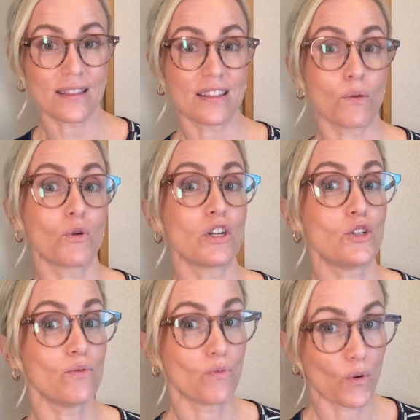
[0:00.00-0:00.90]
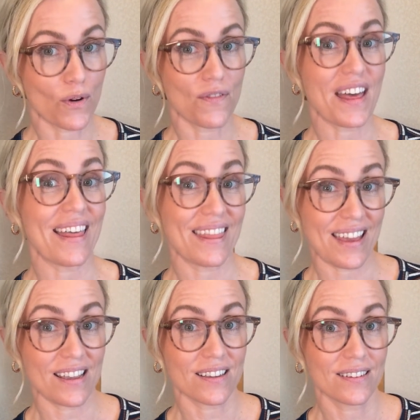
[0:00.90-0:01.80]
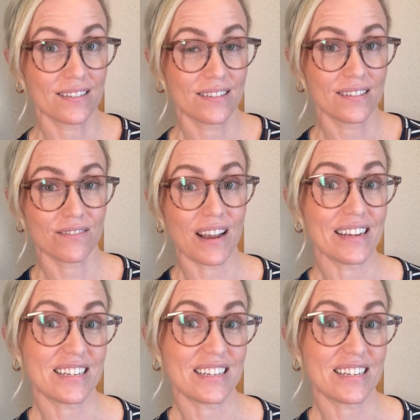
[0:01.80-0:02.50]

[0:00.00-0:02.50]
Then they want to do more of that thing, right?